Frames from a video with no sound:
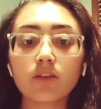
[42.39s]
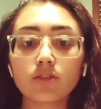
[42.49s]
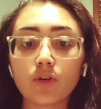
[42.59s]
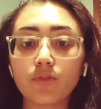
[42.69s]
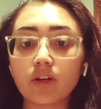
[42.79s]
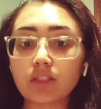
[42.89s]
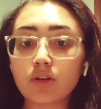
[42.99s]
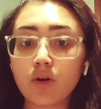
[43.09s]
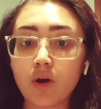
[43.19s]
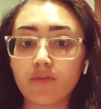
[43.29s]
So first I'll
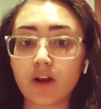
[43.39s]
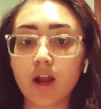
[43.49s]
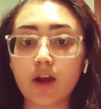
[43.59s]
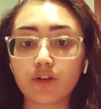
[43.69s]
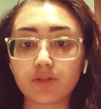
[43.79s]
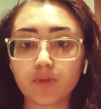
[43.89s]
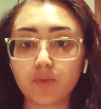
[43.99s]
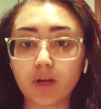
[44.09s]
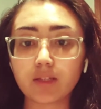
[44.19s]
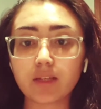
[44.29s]
go over how CRISPR
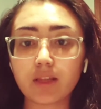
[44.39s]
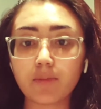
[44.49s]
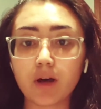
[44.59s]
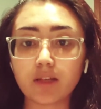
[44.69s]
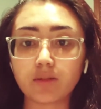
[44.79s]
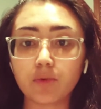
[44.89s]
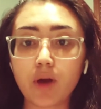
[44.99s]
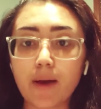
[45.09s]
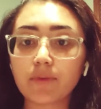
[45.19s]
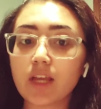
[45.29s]
works and the possible
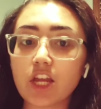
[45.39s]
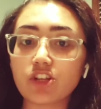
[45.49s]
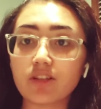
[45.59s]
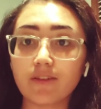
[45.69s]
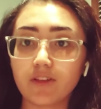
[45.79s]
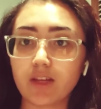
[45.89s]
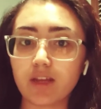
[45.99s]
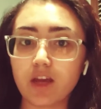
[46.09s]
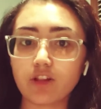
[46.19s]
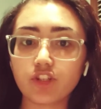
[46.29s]
applications of the
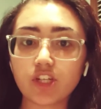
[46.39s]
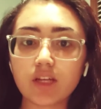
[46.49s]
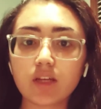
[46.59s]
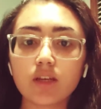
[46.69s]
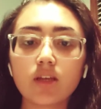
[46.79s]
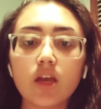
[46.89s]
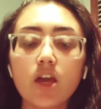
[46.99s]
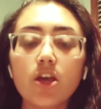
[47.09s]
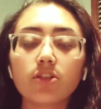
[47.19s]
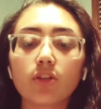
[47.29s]
technology.
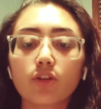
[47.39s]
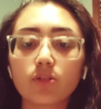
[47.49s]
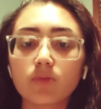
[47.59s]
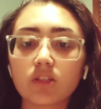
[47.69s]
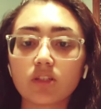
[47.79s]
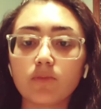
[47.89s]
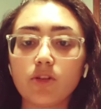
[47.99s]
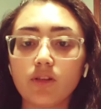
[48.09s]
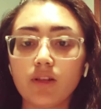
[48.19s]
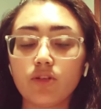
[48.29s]
So the CRISPR system
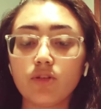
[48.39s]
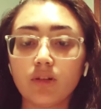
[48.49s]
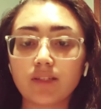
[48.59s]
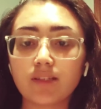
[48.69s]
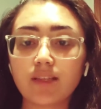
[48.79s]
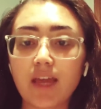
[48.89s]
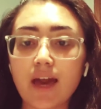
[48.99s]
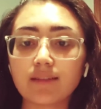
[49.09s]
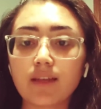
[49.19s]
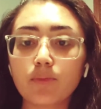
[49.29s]
utilizes the
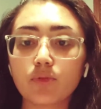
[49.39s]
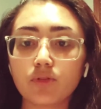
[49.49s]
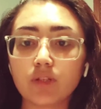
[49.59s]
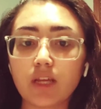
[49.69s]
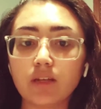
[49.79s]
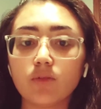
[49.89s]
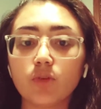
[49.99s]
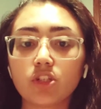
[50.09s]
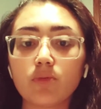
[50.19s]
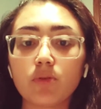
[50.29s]
Cas9 protein,
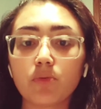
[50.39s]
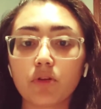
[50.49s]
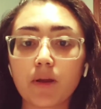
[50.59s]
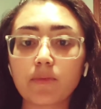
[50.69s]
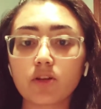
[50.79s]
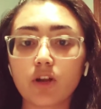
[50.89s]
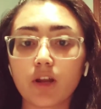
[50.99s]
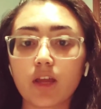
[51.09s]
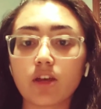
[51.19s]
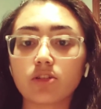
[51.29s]
which can be programmed to
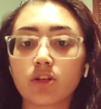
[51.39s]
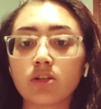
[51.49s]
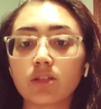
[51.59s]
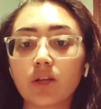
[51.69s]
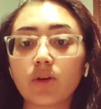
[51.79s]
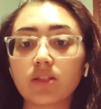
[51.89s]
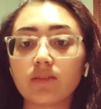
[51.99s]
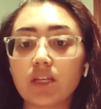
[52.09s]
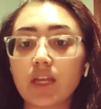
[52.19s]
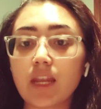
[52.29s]
target a certain sequence
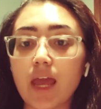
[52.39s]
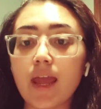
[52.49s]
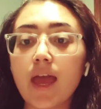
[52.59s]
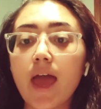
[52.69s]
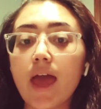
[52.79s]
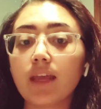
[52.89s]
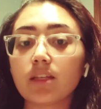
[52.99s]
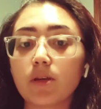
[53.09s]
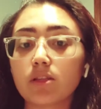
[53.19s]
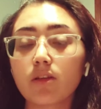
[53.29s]
of DNA and
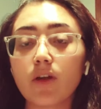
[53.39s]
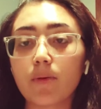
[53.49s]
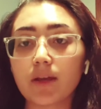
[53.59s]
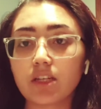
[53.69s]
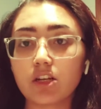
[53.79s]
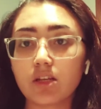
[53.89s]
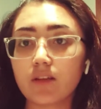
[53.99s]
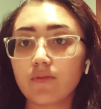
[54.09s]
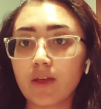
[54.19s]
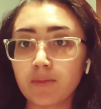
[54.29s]
is based off how bacteria
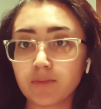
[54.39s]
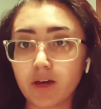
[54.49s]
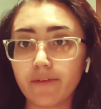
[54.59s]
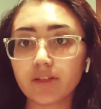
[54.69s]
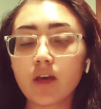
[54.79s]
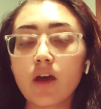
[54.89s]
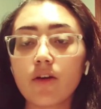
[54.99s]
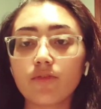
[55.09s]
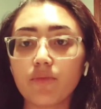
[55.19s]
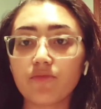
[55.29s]
defend themselves
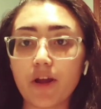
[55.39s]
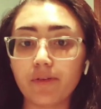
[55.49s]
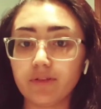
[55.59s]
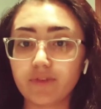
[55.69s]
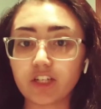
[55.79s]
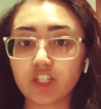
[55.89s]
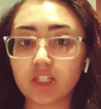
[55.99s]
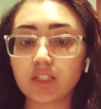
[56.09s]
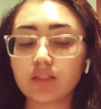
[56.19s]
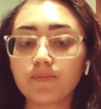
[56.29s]
from viral infections.